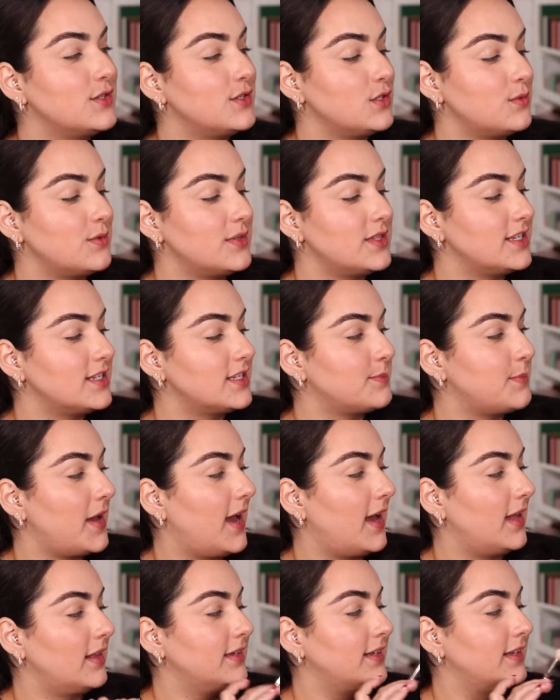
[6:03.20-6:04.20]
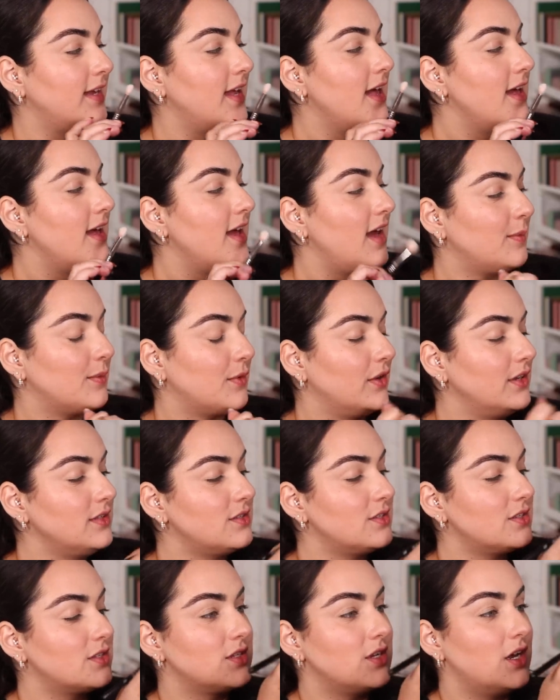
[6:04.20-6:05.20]
do with this palette. I'm going
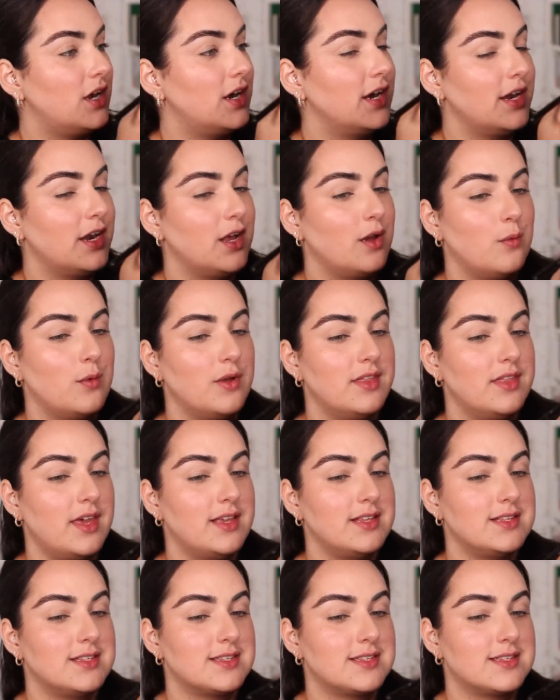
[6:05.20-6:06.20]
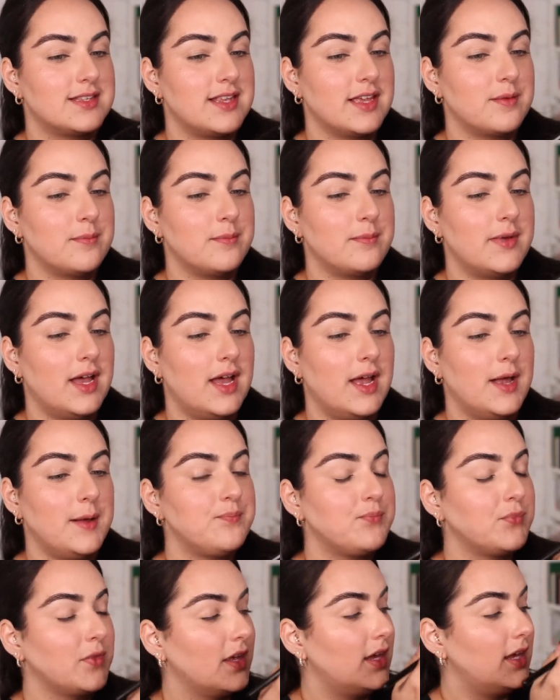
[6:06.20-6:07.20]
to start with a
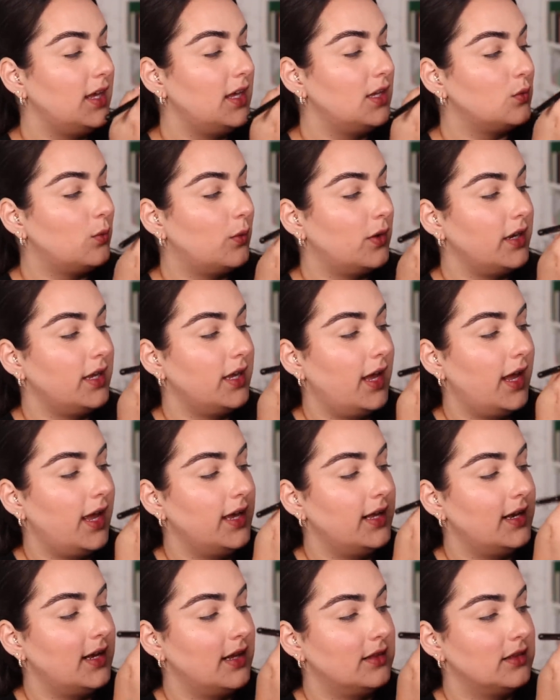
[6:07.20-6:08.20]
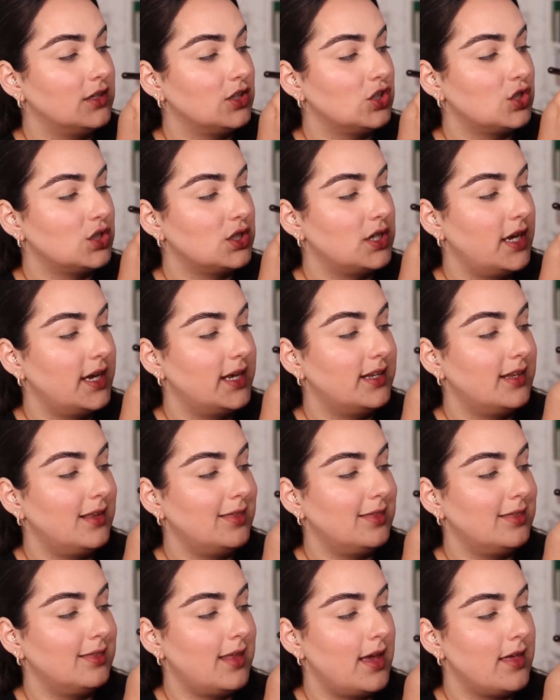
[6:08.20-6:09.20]
Sigma E28 and the shade
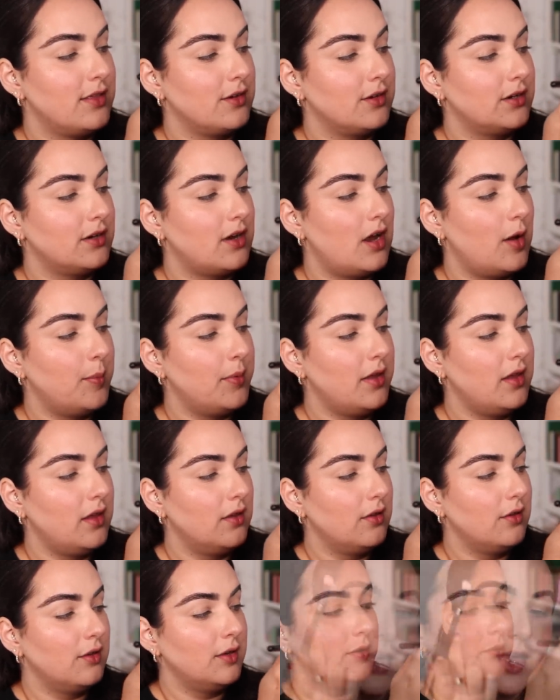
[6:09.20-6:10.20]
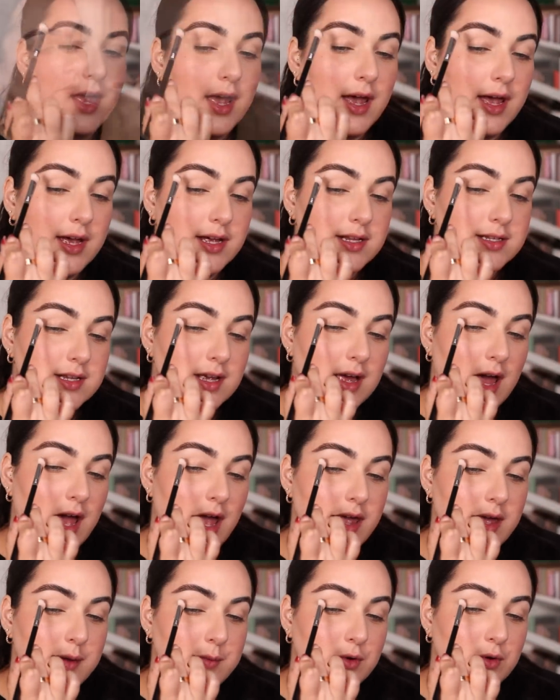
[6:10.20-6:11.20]
Leather up here. And
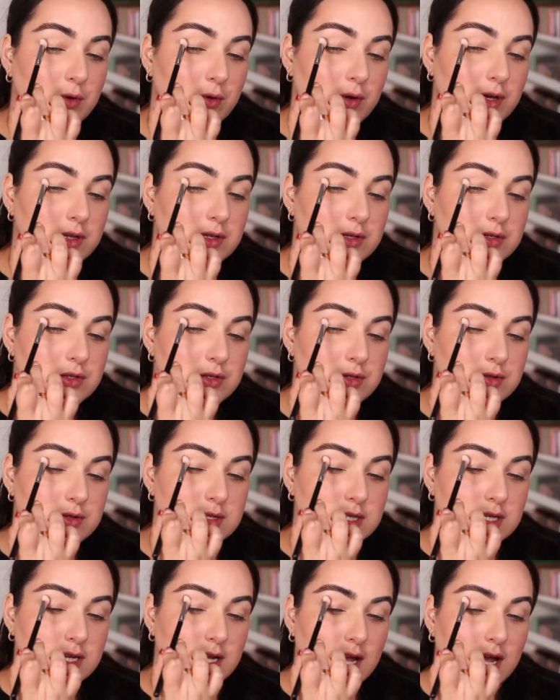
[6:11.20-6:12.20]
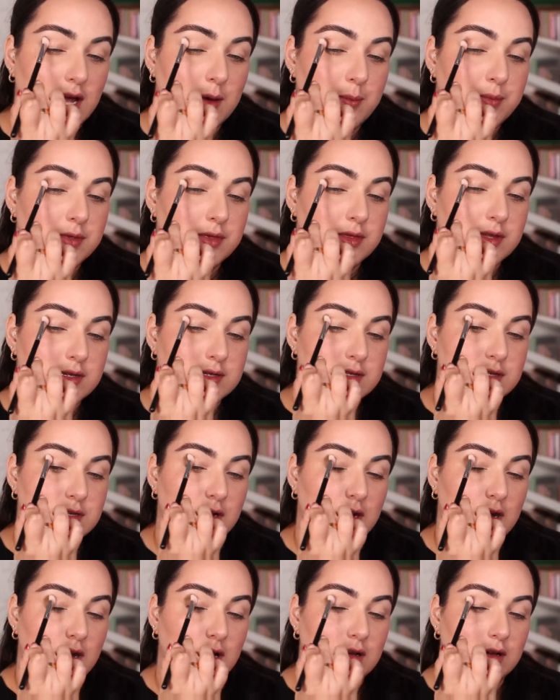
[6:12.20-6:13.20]
I am going to tap this
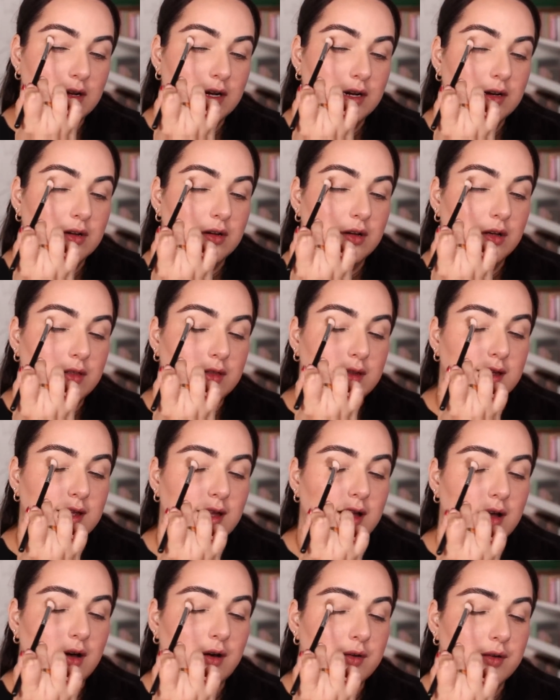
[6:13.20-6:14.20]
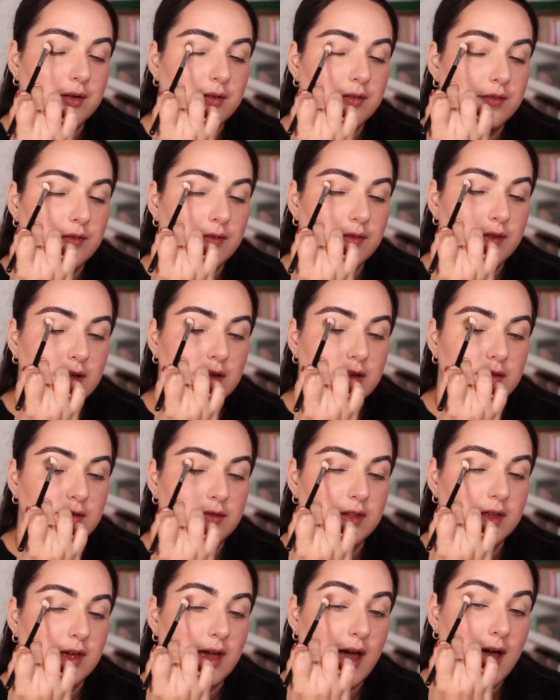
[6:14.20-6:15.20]
color on the outer V of
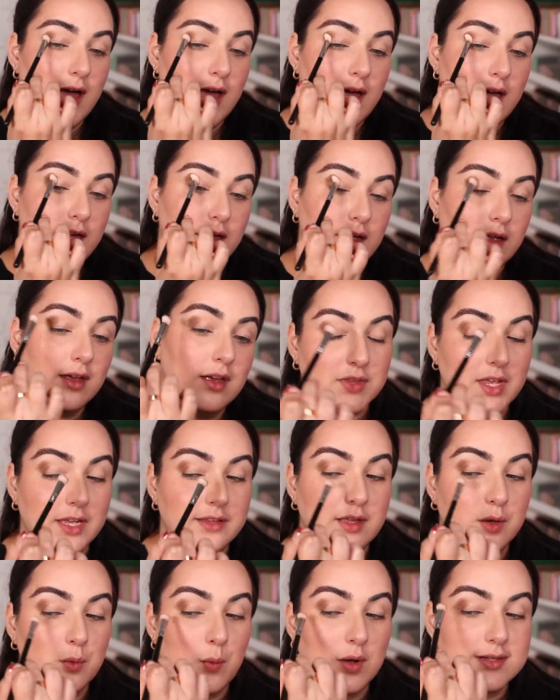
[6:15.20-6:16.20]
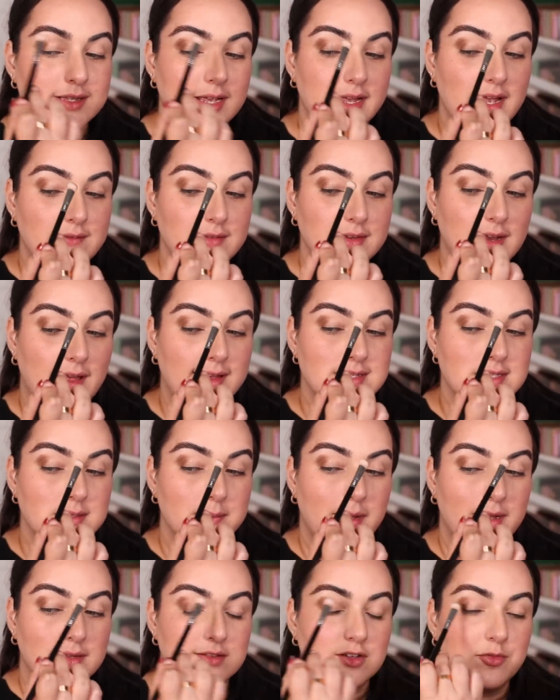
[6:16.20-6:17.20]
the eye. And then once I have a nice
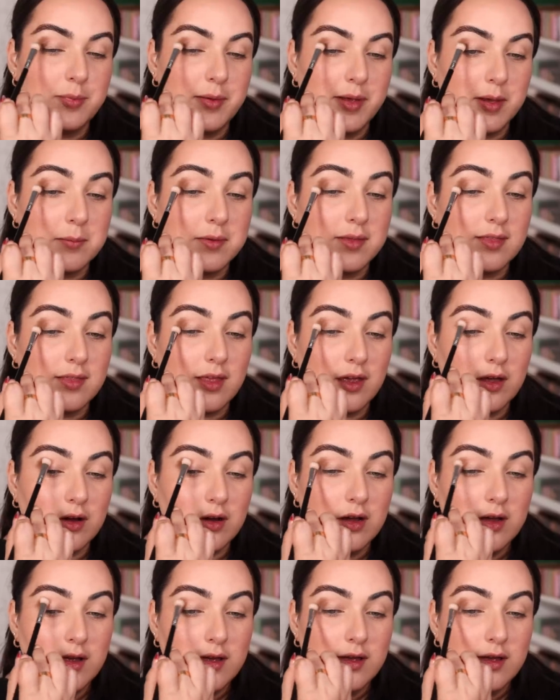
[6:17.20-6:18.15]
amount of pigment there,